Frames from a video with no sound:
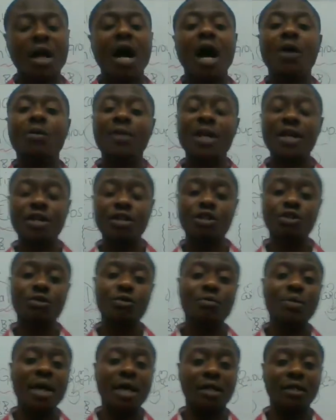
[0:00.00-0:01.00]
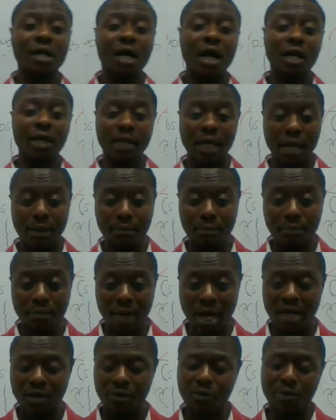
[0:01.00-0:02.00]
I would like you to make
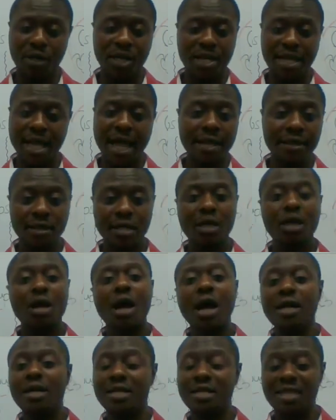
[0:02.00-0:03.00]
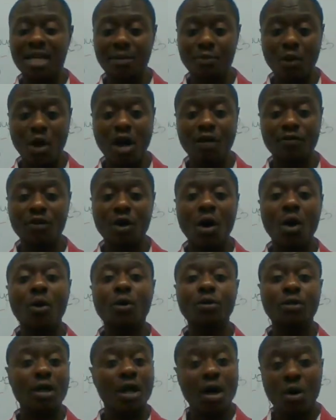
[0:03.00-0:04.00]
an example of your
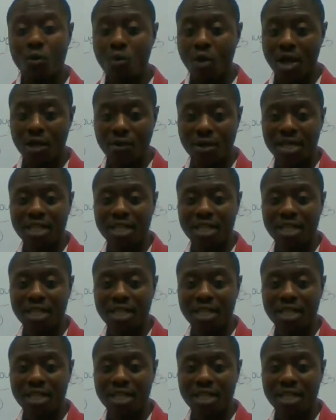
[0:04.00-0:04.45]
own where you